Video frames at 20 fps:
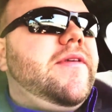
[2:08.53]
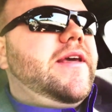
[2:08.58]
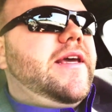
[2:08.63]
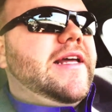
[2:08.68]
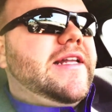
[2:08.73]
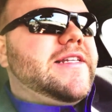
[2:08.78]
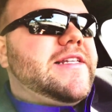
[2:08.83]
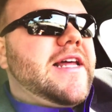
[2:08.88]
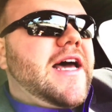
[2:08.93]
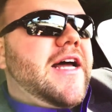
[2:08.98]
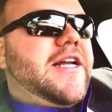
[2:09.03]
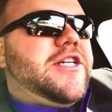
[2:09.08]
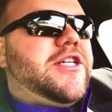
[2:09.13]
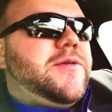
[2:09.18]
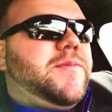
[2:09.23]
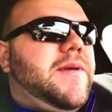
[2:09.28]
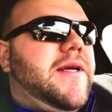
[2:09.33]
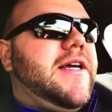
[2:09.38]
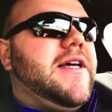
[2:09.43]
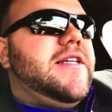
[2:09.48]
it's not
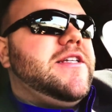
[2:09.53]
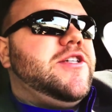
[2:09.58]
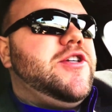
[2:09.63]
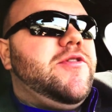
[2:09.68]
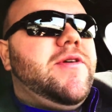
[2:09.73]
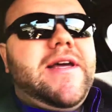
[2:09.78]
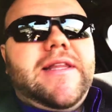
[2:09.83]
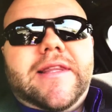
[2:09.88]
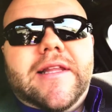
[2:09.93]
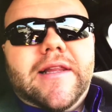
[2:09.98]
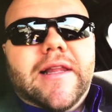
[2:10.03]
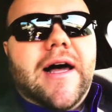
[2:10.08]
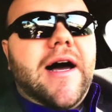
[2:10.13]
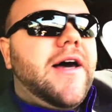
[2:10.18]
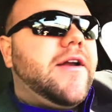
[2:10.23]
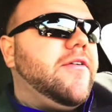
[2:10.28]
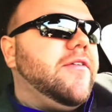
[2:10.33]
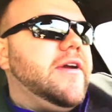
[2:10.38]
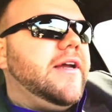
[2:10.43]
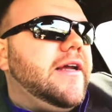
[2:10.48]
just because you hit the
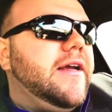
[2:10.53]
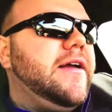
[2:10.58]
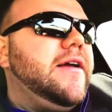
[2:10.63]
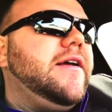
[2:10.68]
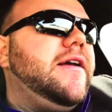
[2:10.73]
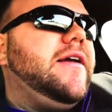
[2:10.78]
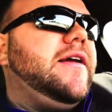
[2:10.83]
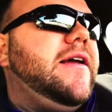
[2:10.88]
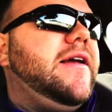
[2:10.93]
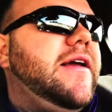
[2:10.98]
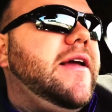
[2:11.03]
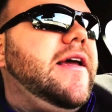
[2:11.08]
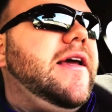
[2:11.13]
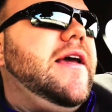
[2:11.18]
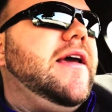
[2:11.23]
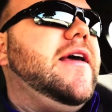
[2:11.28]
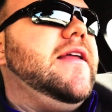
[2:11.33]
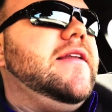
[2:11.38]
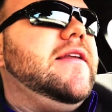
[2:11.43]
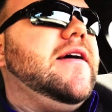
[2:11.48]
lottery
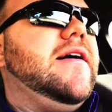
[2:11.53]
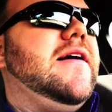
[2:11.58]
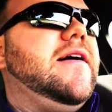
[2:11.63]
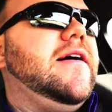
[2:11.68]
and